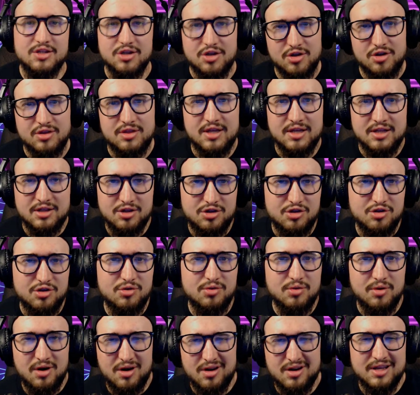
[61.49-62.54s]
a good thing to
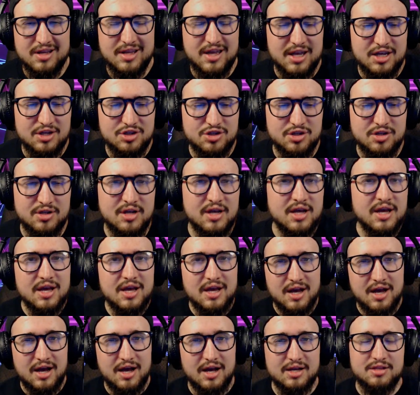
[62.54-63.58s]
do on occasion
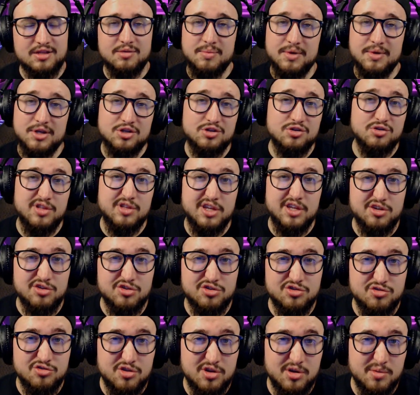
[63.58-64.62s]
to make sure that your
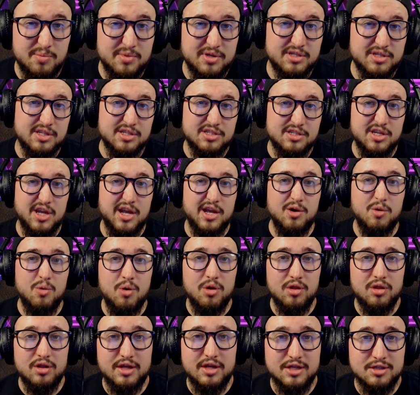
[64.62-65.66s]
stream is as high
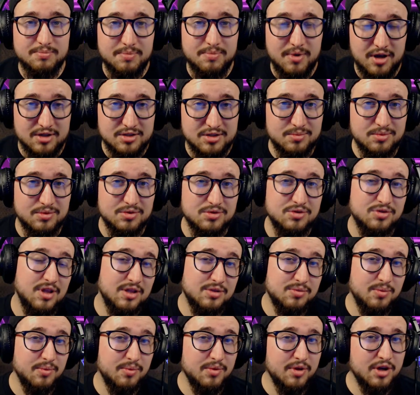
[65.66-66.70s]
quality as possible. So
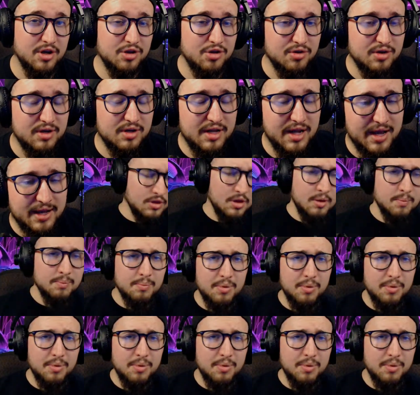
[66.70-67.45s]
that's what we're going to do today.